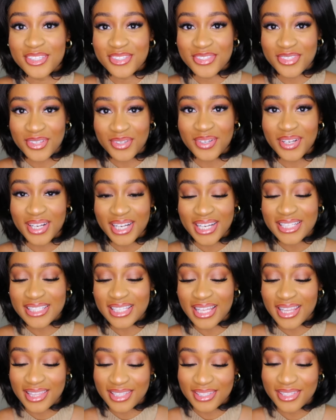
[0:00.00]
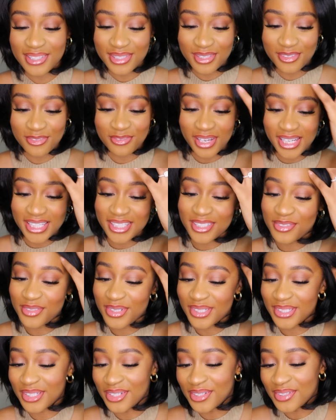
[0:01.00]
So guys, this is the final
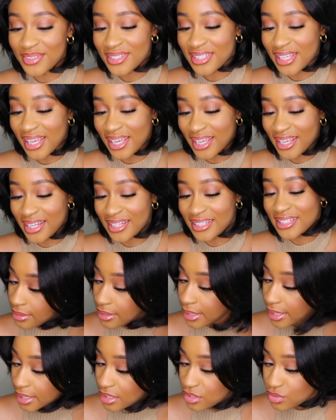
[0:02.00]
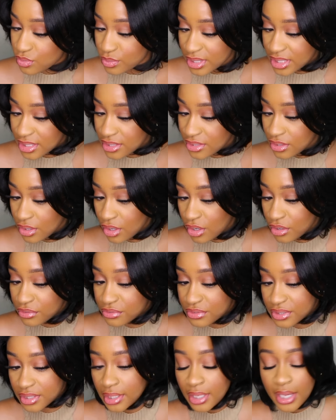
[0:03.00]
result and the hair's really
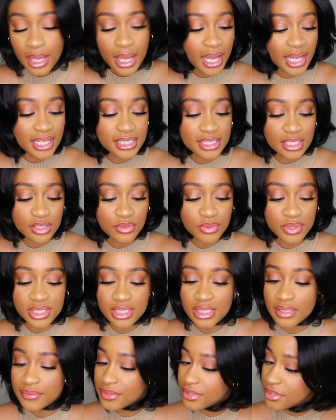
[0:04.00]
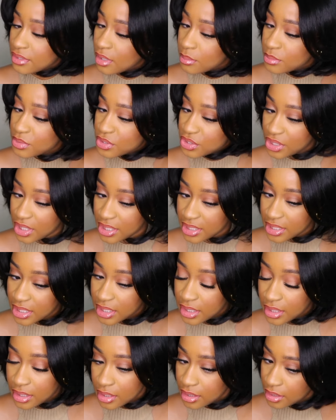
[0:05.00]
soft. I did receive some
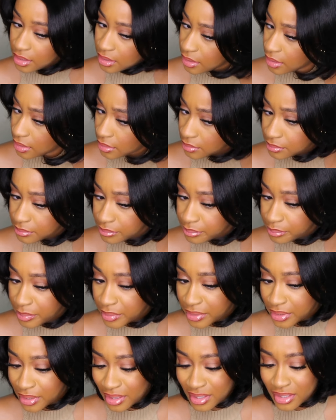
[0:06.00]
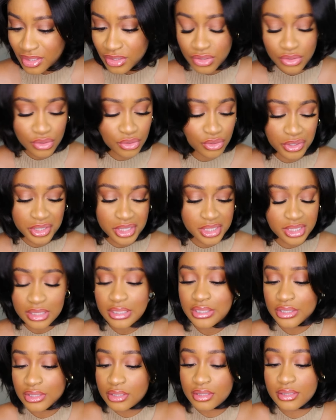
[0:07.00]
shedding, but nothing too crazy.
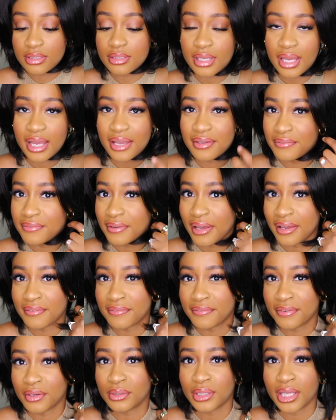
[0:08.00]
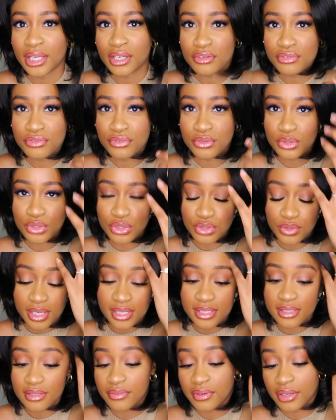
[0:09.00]
Just I felt like a few
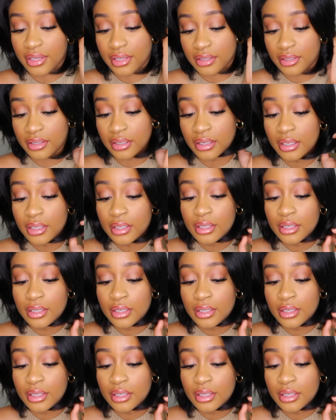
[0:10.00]
strands of hair